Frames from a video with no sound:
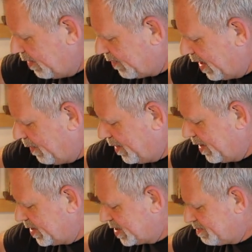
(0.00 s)
So now we're
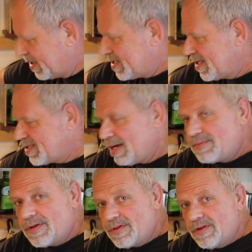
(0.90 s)
gonna just mix this up
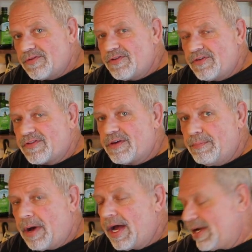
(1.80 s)
till those are just
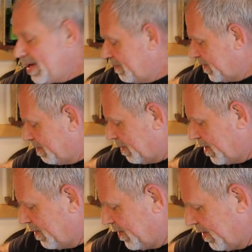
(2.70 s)
combined in with the
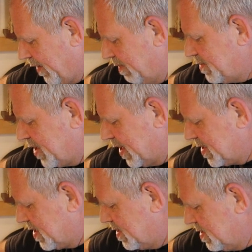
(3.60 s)
butter and the cream cheese.